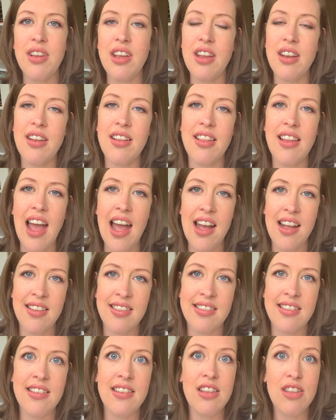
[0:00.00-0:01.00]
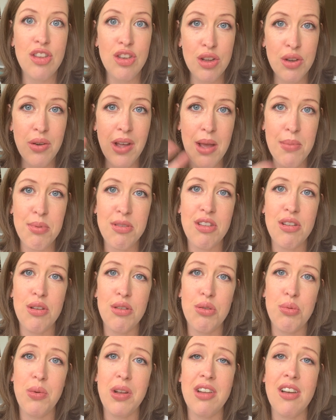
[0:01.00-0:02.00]
In last 2
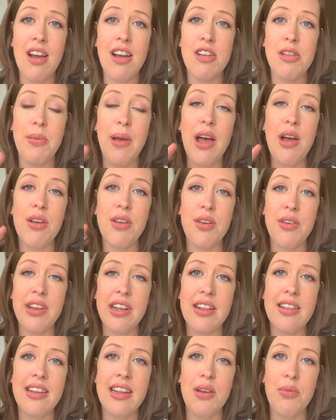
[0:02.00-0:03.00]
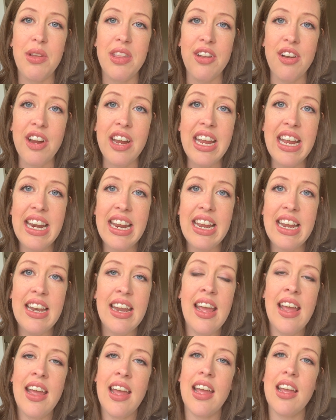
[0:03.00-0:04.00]
episodes, we talked about going clean with your
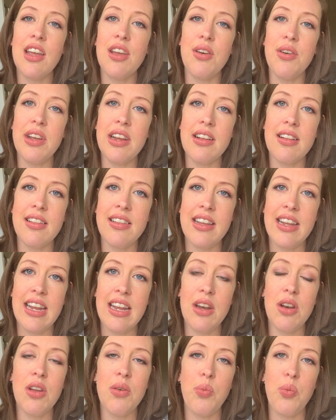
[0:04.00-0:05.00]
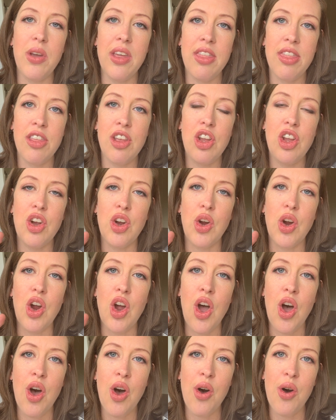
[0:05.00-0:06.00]
eating and going clean with your
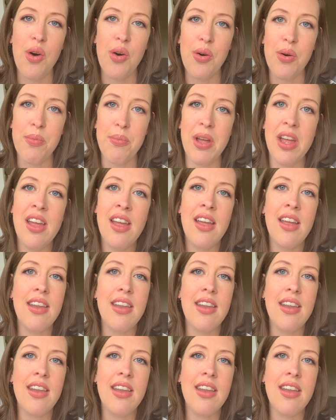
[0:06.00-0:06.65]
home.